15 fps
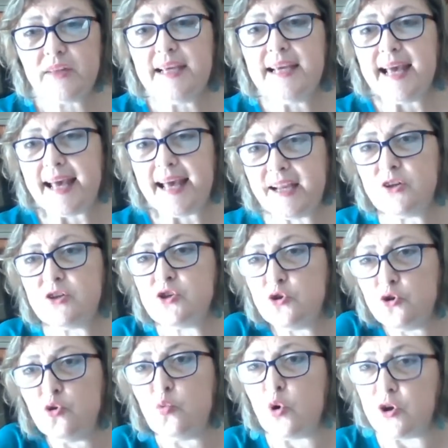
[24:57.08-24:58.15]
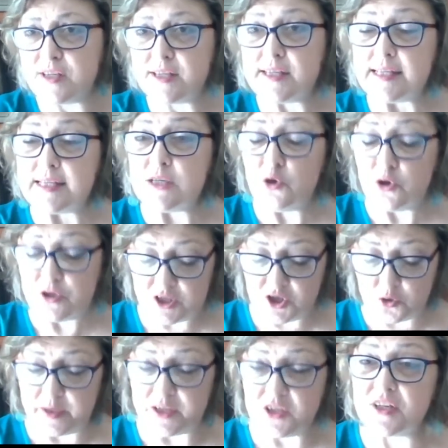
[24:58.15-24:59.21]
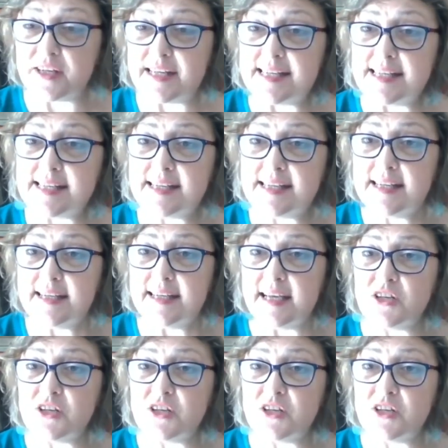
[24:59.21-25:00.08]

And know what your situation is in